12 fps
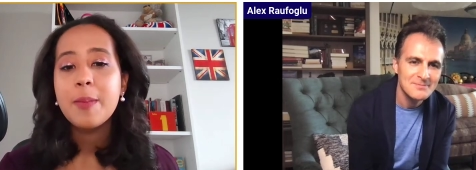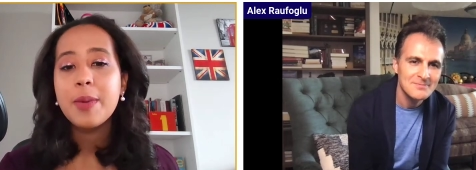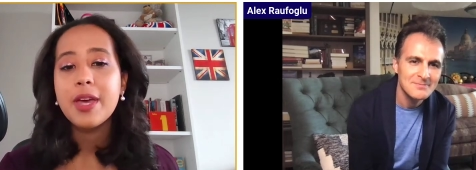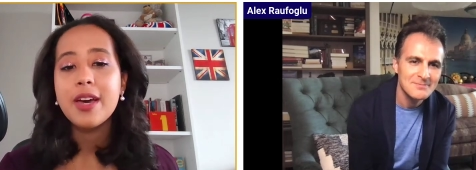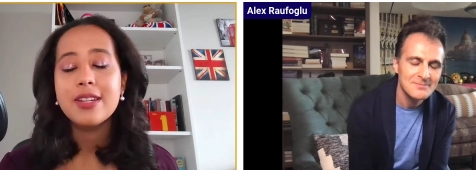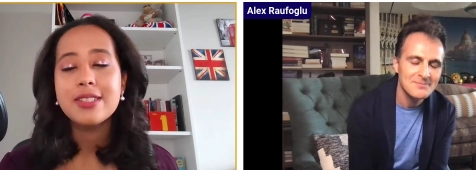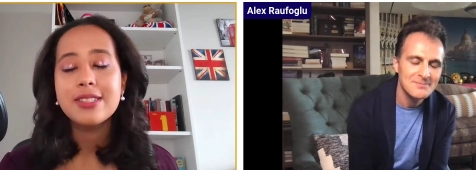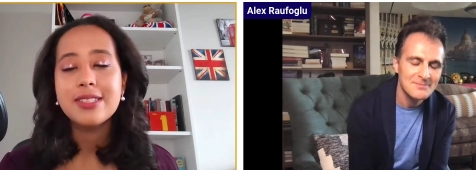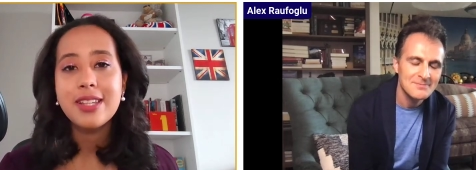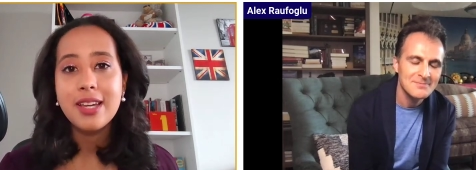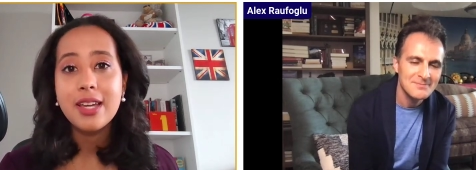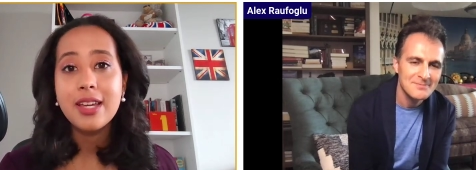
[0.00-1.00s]
Speaker 1: because
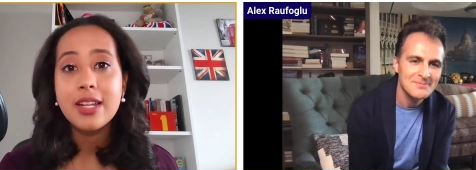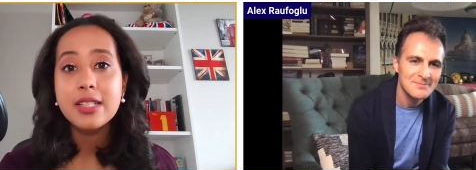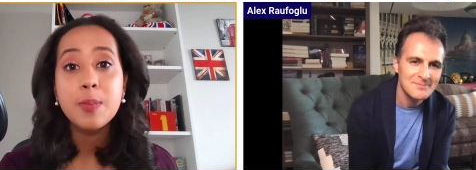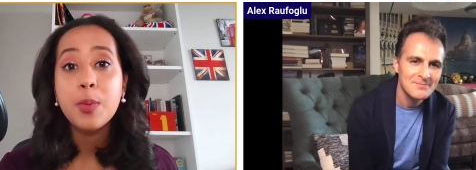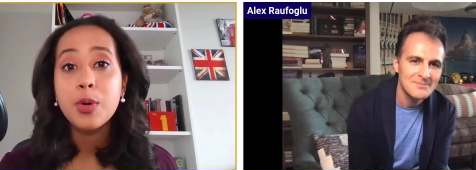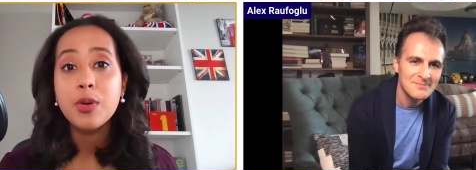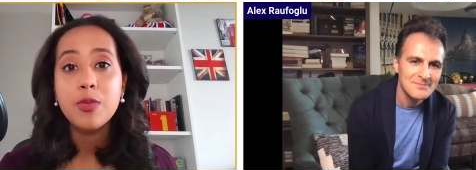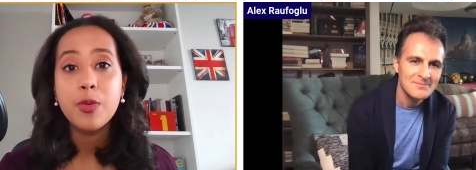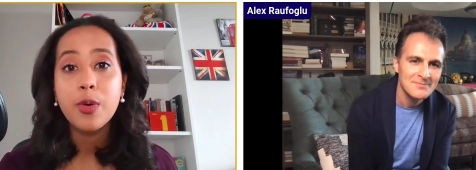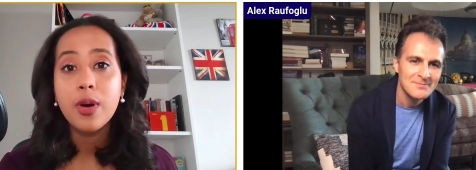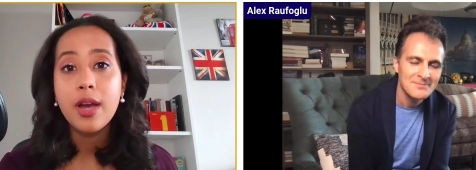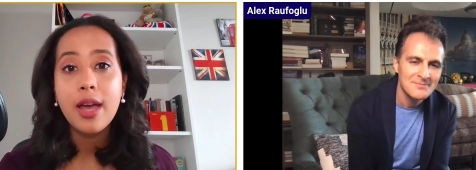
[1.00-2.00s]
it is important
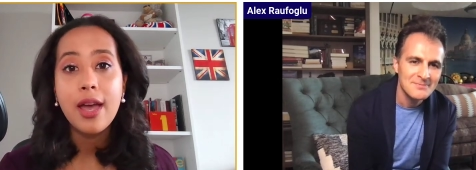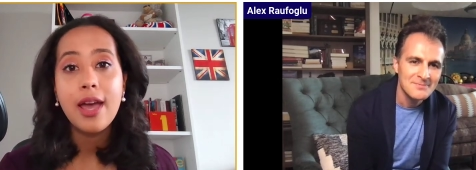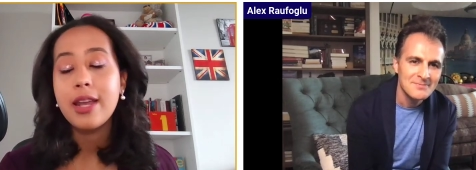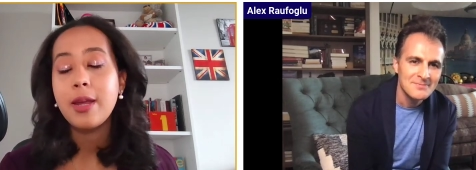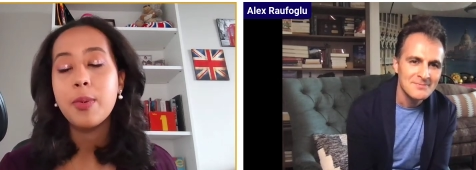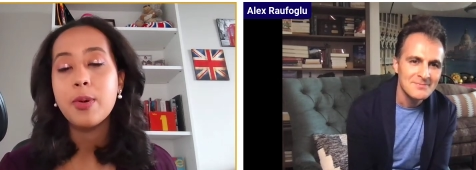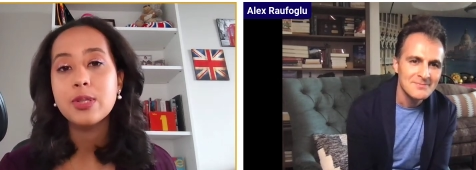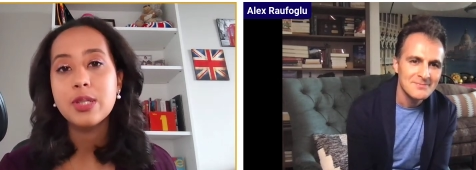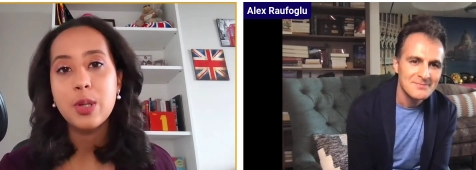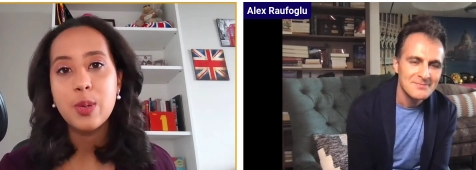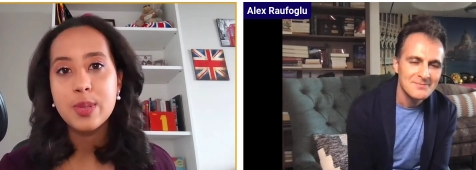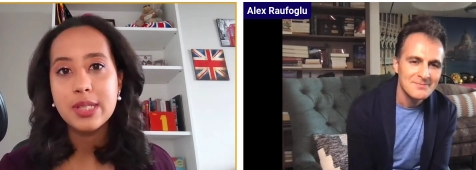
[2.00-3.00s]
for any
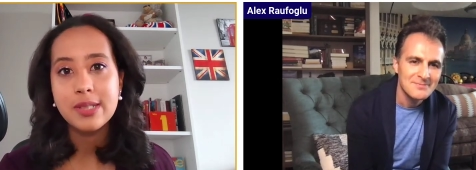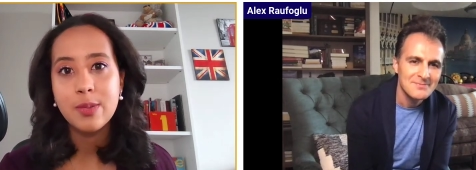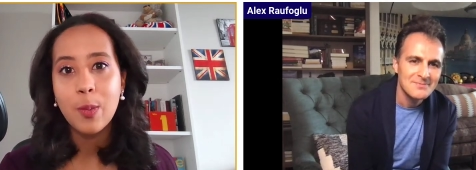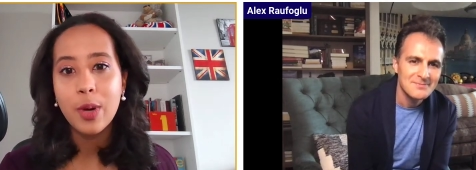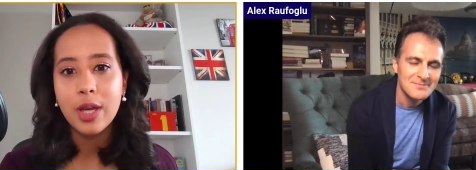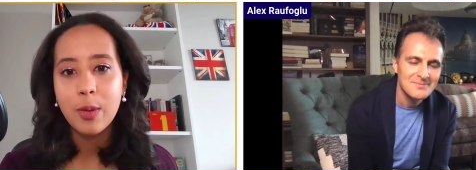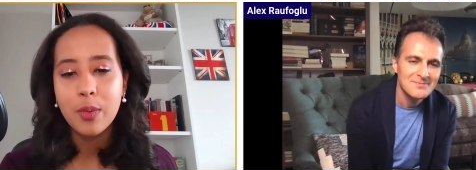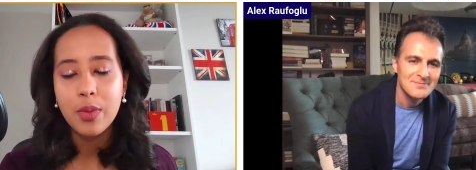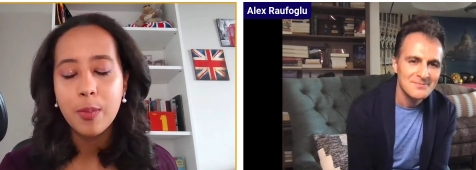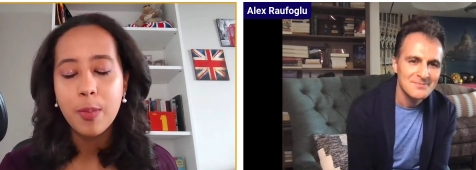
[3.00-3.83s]
person who is working with the